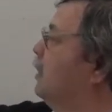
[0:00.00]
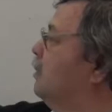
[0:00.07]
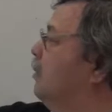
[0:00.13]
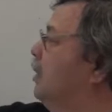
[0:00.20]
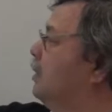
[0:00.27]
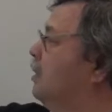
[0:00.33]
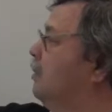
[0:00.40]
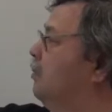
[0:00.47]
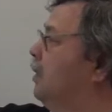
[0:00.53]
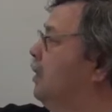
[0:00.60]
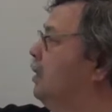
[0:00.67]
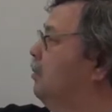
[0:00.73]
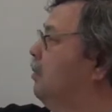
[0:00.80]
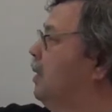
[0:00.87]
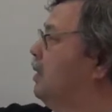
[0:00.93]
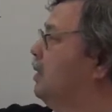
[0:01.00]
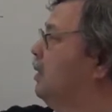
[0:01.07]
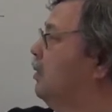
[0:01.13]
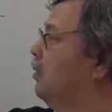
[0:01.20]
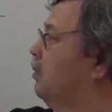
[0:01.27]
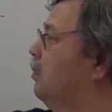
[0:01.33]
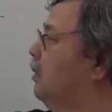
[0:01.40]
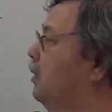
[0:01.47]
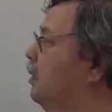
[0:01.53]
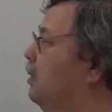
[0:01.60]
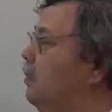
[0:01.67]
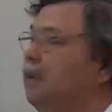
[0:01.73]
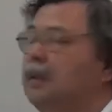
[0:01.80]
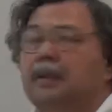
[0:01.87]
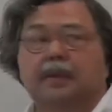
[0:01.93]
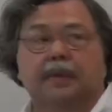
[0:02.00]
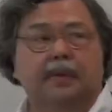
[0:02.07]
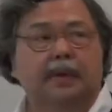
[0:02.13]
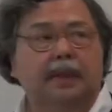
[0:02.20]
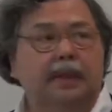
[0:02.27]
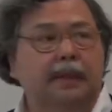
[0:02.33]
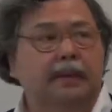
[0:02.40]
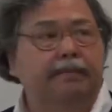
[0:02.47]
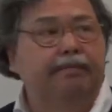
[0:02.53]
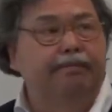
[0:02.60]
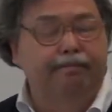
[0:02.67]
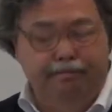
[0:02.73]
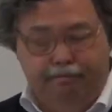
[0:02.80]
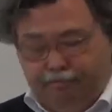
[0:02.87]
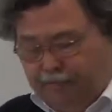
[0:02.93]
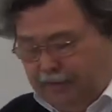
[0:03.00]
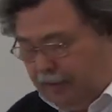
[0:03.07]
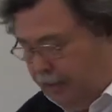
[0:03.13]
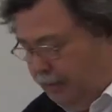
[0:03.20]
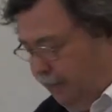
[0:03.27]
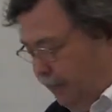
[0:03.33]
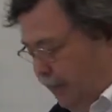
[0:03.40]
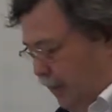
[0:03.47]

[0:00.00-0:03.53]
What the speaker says: is multiplied by 0.23. Okay,